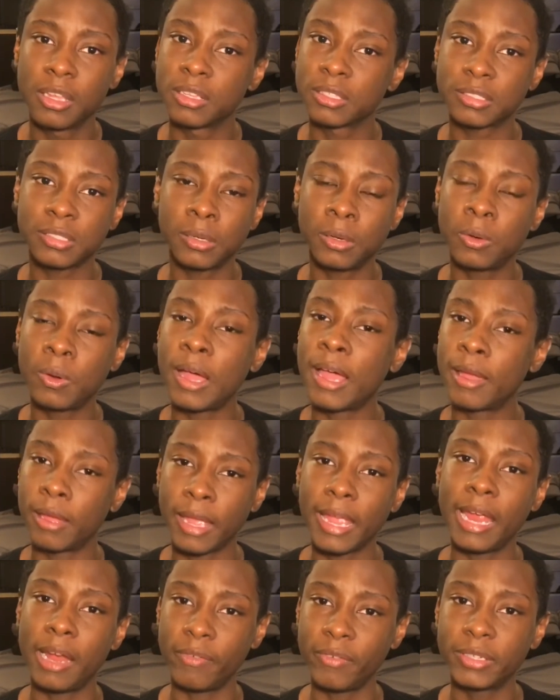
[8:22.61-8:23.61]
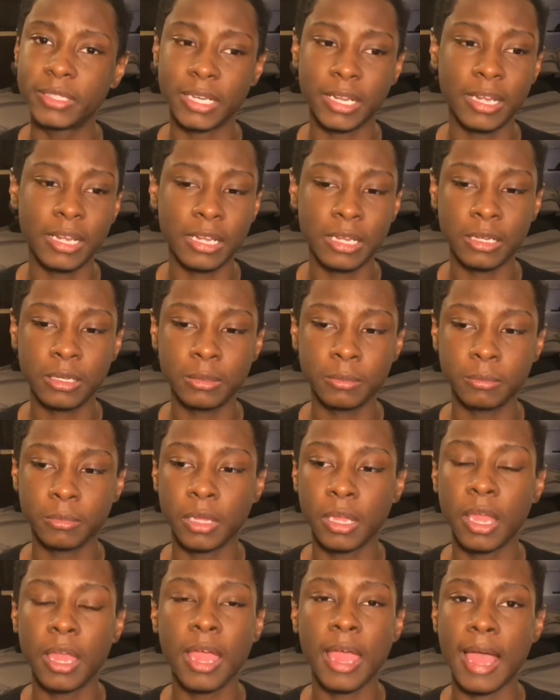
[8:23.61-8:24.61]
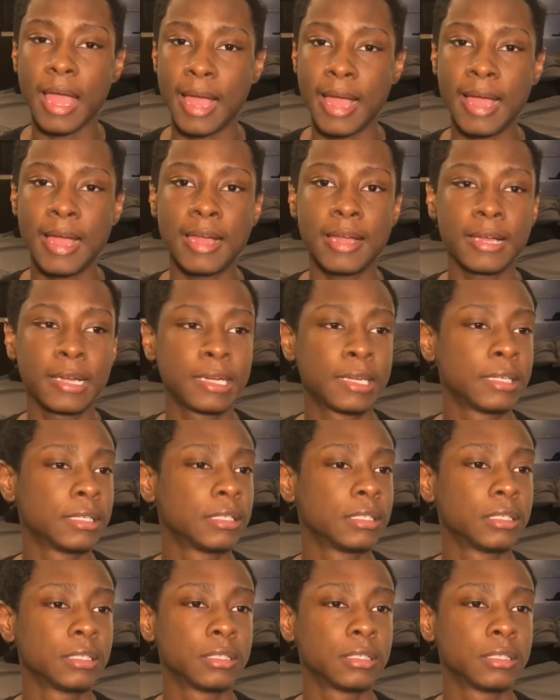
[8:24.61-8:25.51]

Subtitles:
So, every time I